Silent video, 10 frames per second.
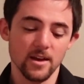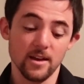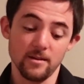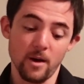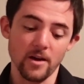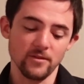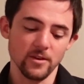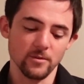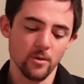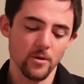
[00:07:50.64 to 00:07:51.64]
in my
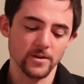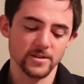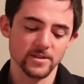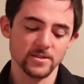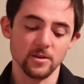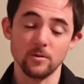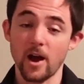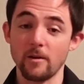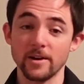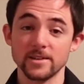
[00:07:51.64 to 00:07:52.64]
viewpoint. So
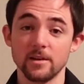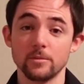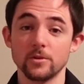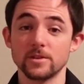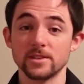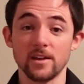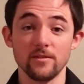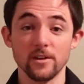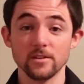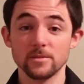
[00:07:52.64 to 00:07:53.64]
how I sign bruise is I
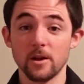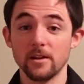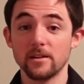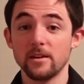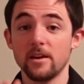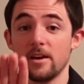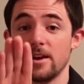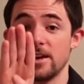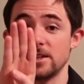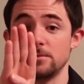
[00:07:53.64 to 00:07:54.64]
fingerspell it.
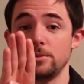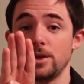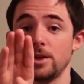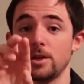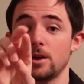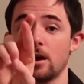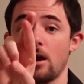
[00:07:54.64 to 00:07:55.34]
It's B-R-U-I-S-E,